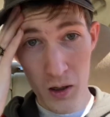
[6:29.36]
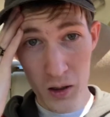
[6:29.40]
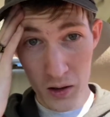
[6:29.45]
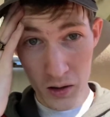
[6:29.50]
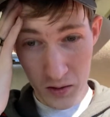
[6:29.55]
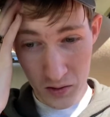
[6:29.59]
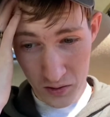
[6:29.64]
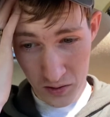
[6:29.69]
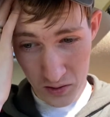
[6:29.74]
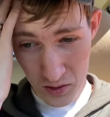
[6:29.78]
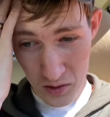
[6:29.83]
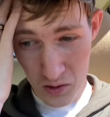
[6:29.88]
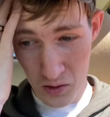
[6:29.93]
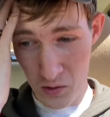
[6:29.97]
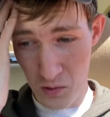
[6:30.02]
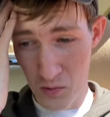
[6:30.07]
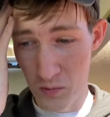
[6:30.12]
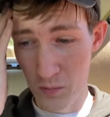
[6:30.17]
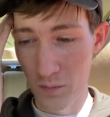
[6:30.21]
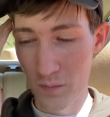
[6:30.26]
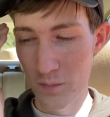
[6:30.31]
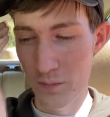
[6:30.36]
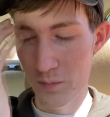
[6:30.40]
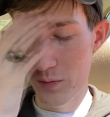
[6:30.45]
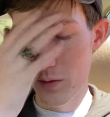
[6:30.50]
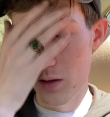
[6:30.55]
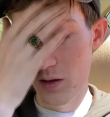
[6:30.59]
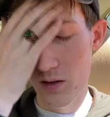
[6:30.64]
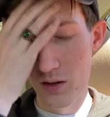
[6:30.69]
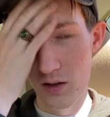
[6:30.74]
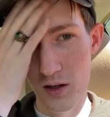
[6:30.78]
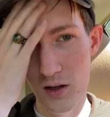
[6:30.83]
So,
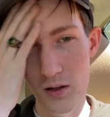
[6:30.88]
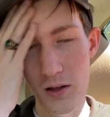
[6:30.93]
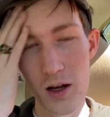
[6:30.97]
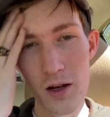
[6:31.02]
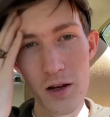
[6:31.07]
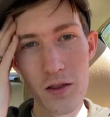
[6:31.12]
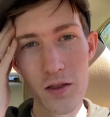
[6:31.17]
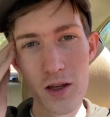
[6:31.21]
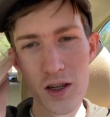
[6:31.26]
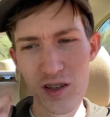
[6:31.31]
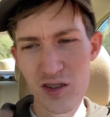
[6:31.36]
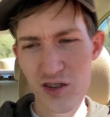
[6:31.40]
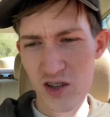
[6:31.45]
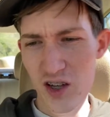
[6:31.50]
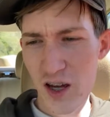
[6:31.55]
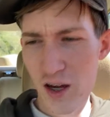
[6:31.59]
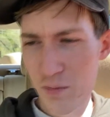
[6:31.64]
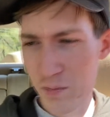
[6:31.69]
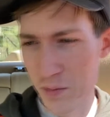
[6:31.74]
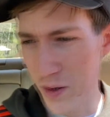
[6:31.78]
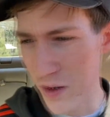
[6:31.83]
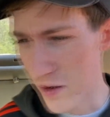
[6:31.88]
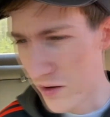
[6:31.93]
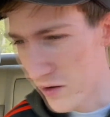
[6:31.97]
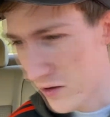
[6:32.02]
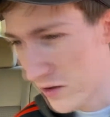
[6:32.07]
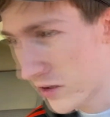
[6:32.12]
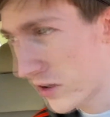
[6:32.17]
a lot of things happened